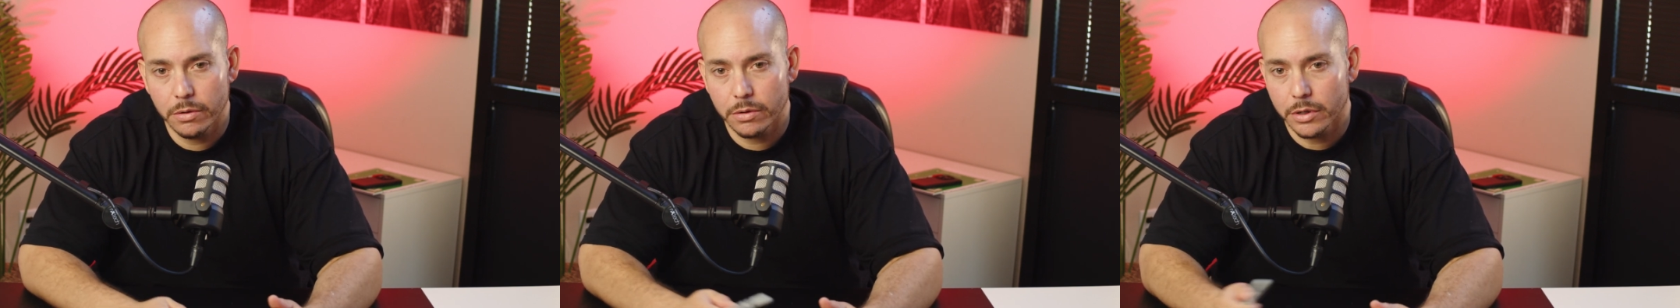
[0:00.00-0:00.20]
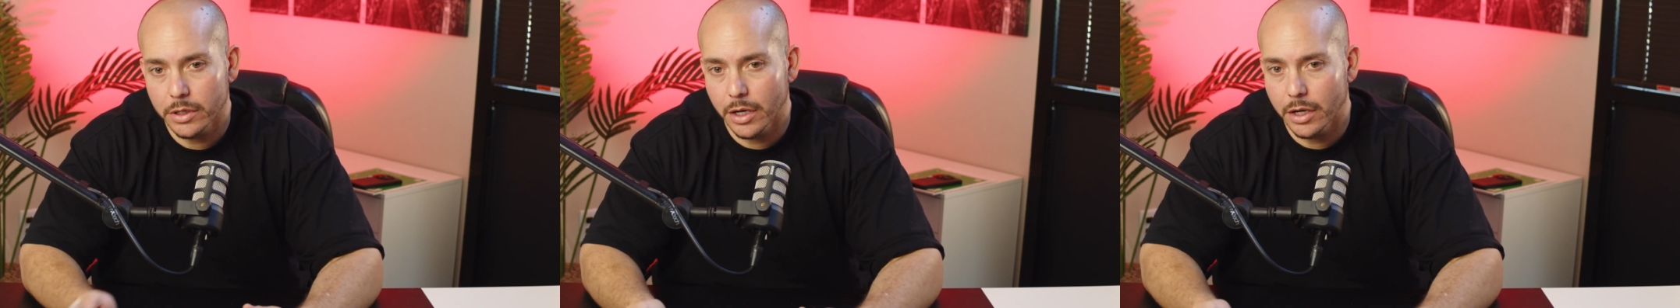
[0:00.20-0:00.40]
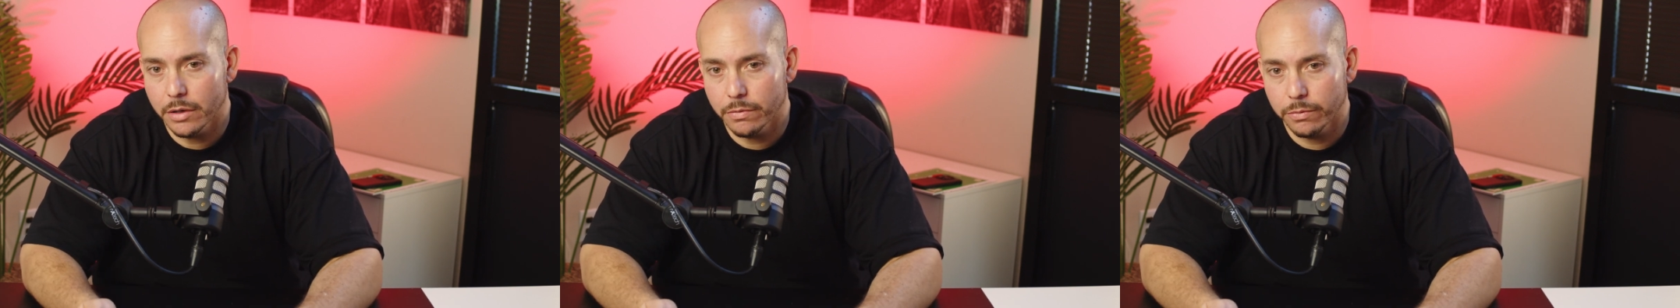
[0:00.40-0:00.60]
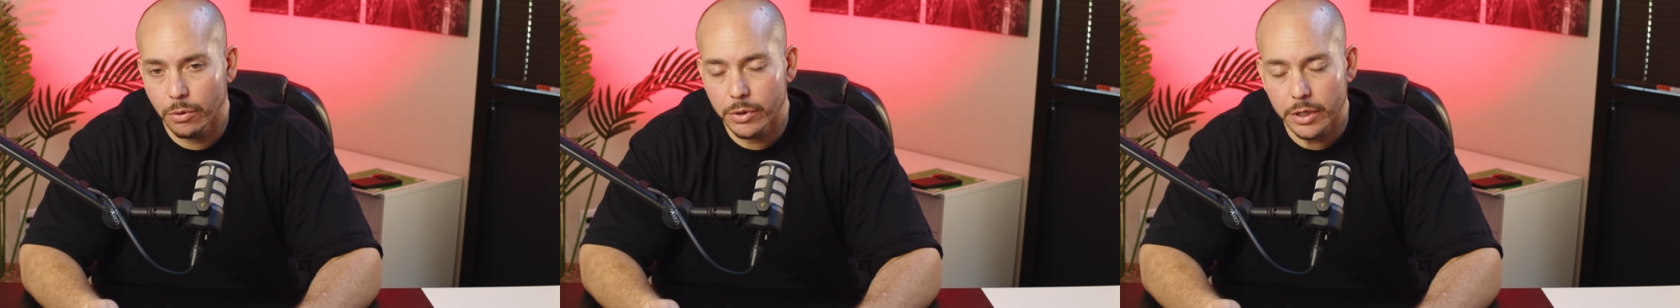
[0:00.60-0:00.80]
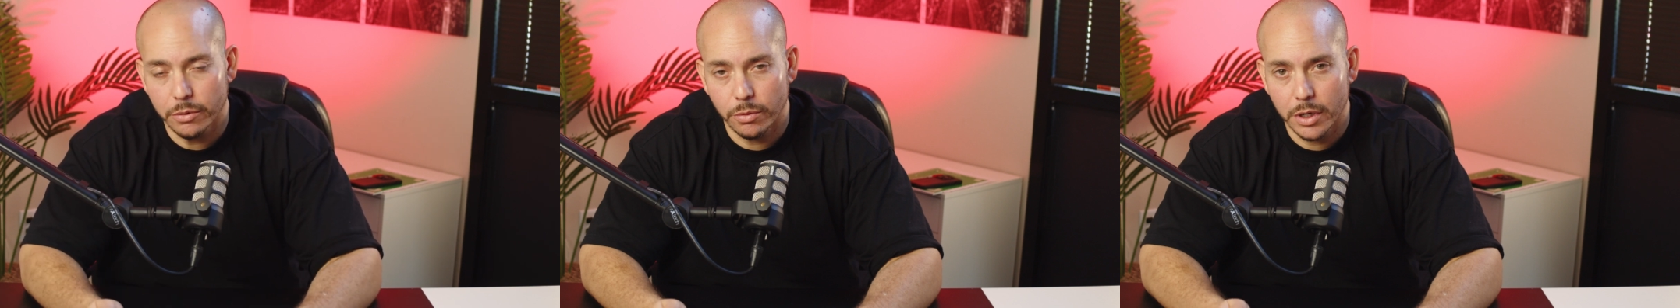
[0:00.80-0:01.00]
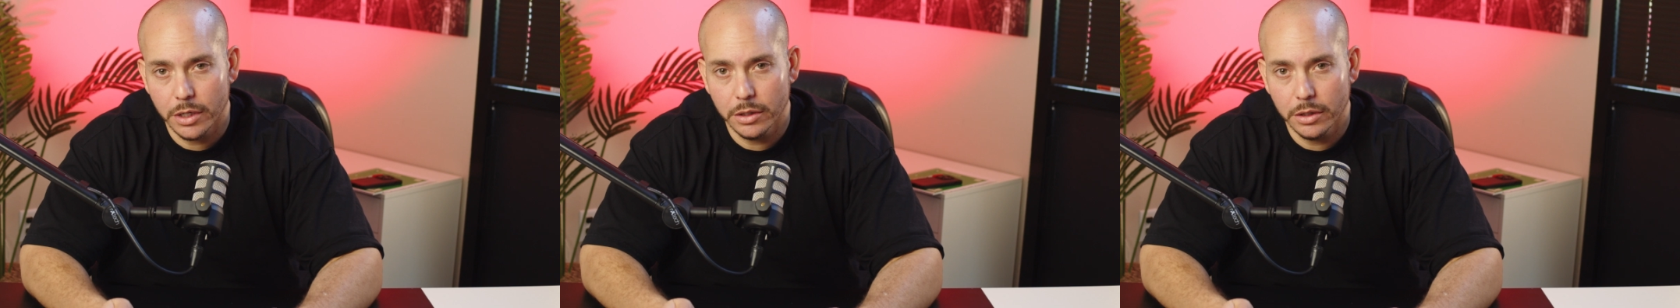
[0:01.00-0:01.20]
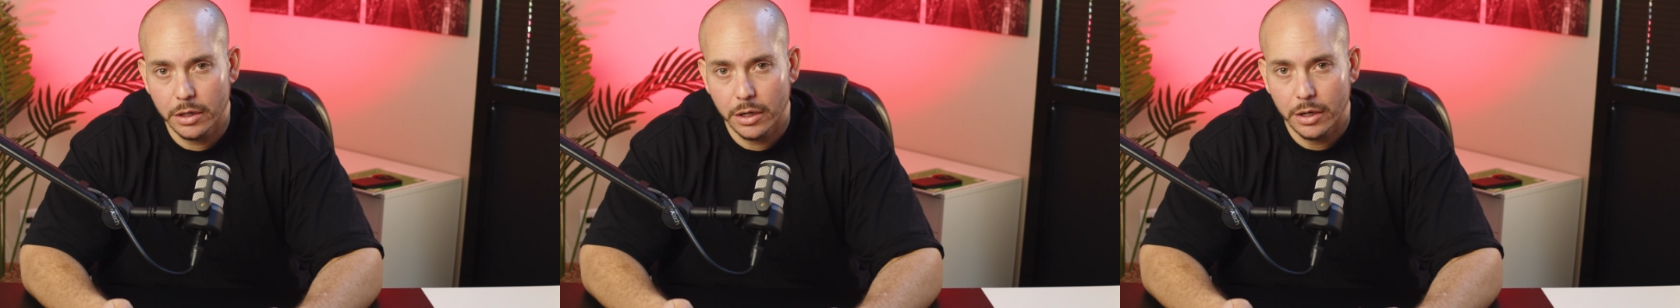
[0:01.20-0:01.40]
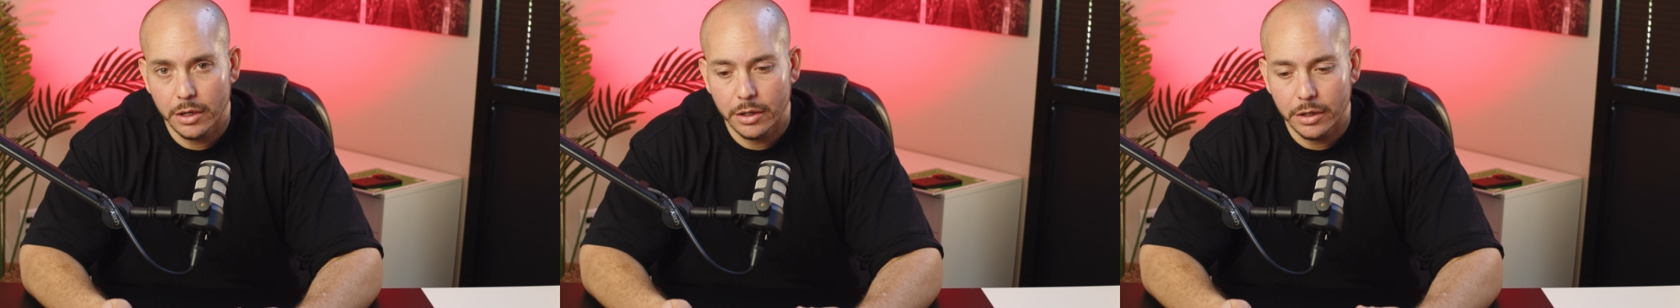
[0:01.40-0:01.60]
or an 841,
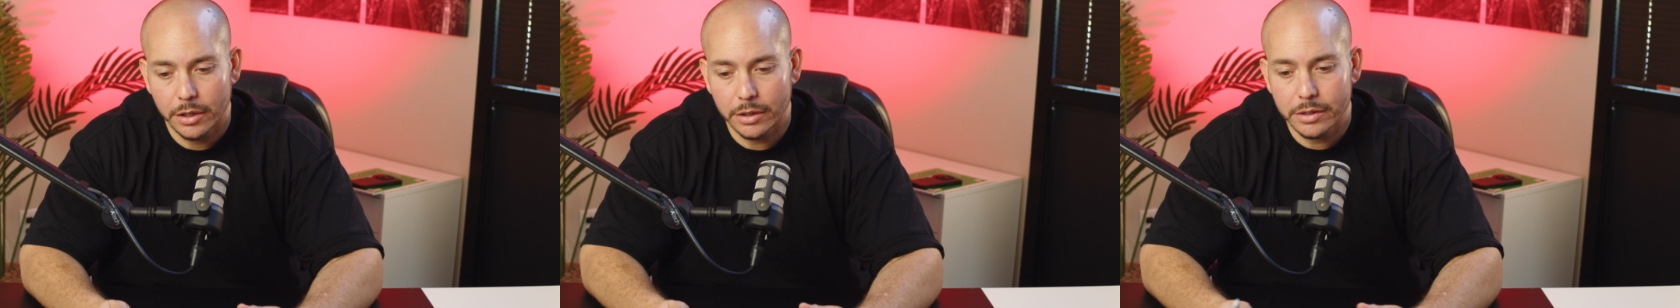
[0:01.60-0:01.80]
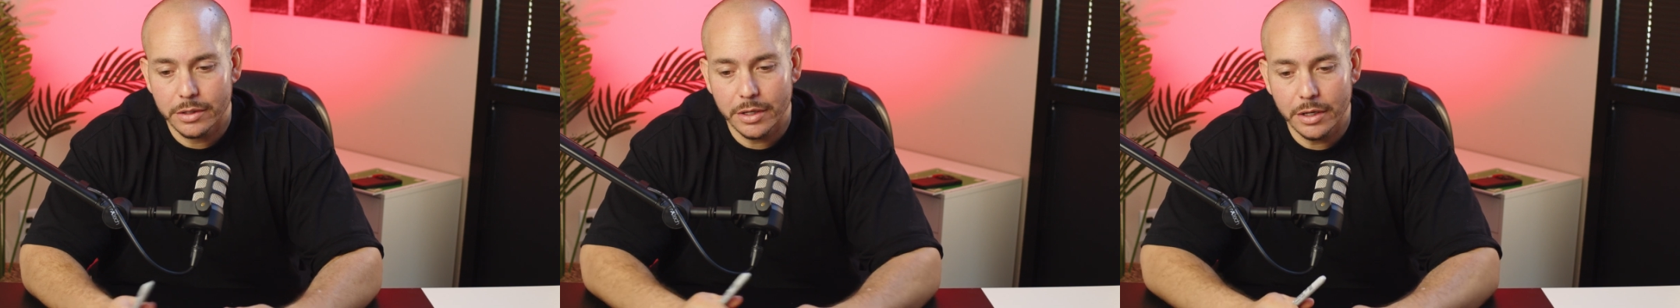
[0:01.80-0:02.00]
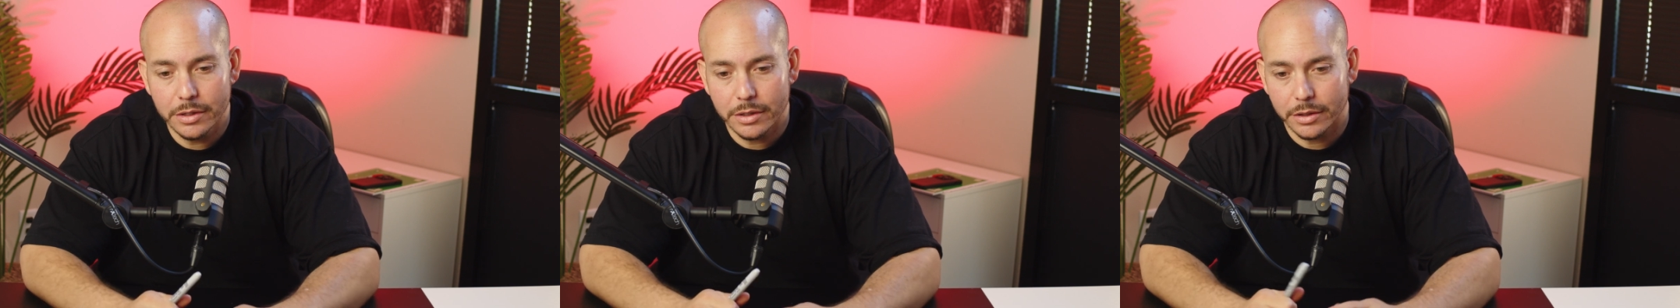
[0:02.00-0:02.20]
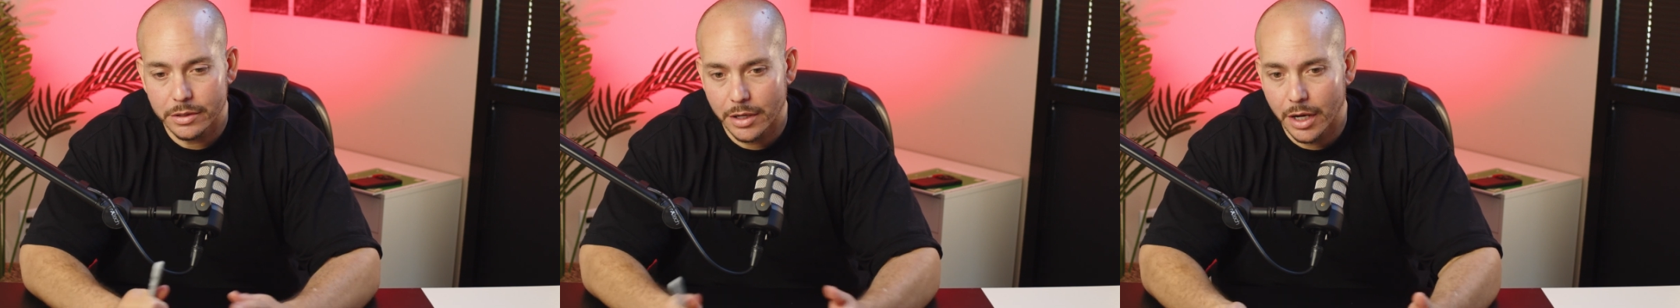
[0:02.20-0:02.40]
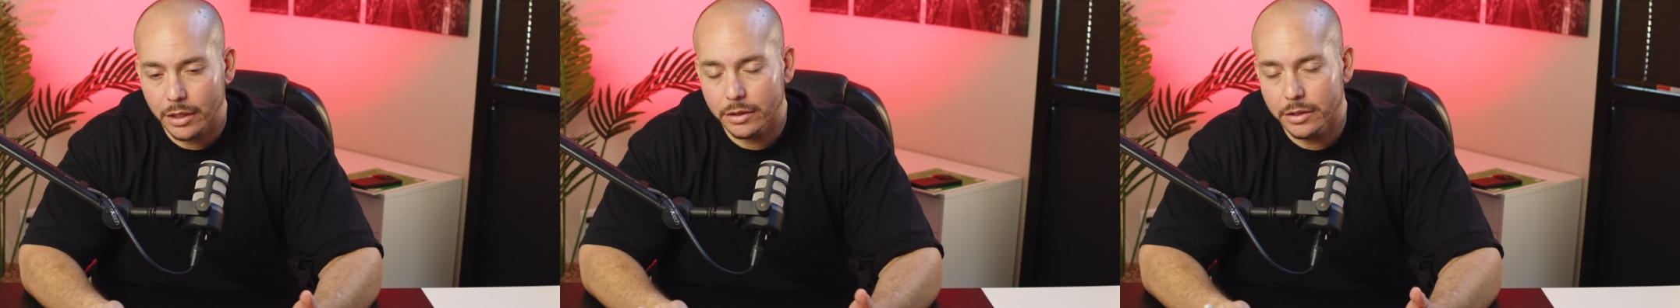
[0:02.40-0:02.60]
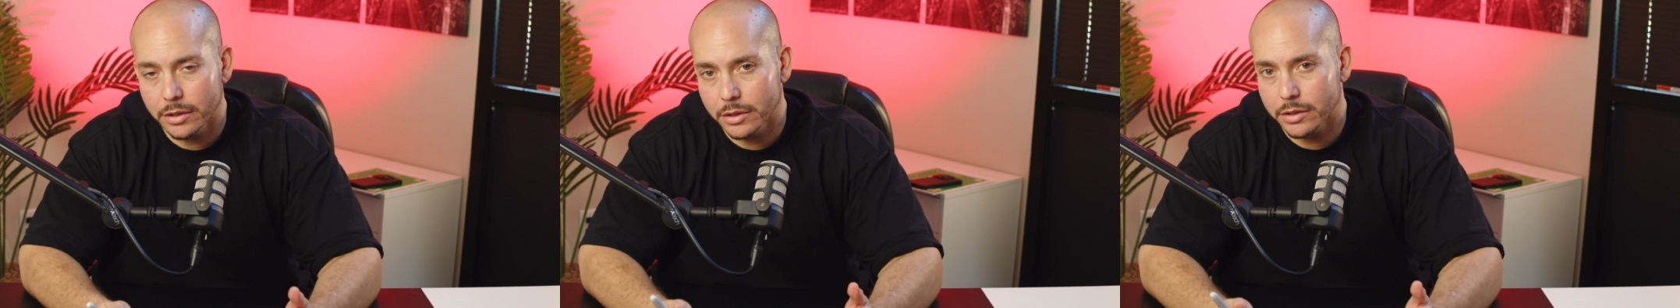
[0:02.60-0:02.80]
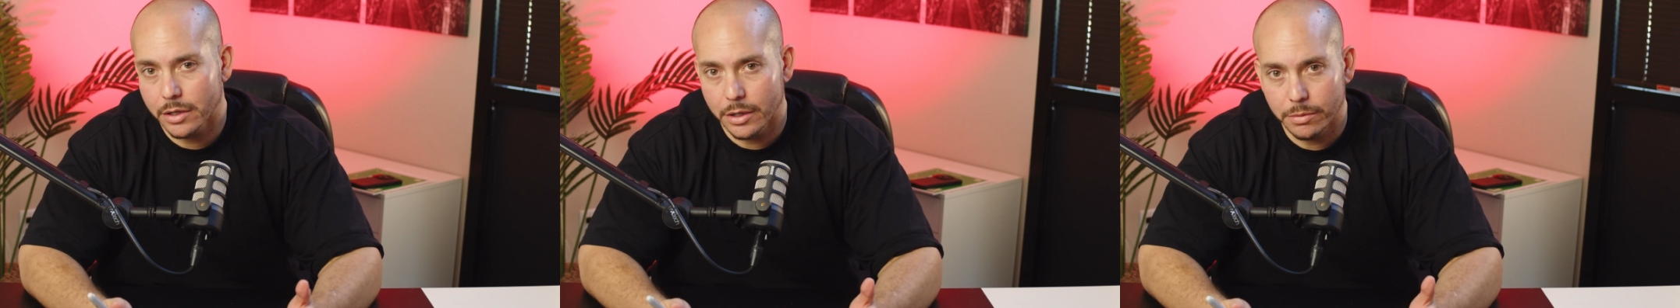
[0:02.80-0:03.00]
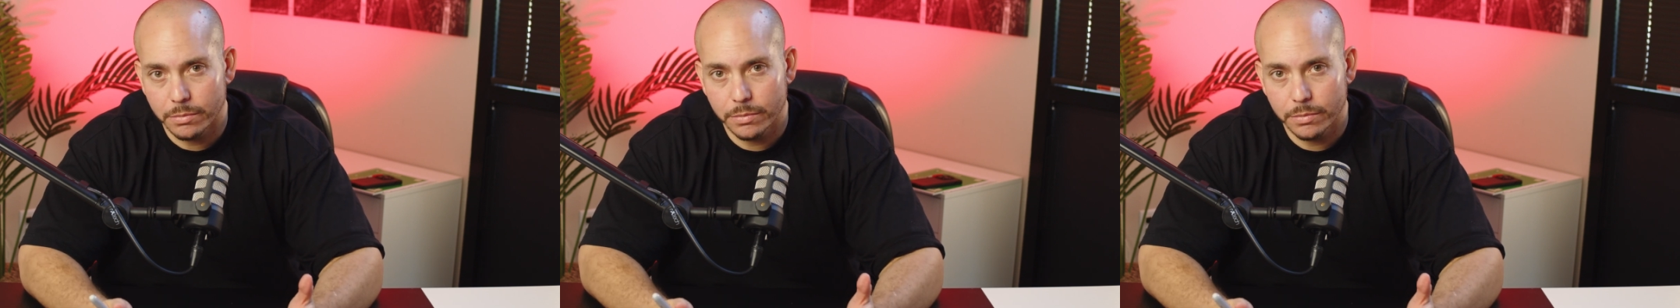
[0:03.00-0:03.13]
it stays exactly the same.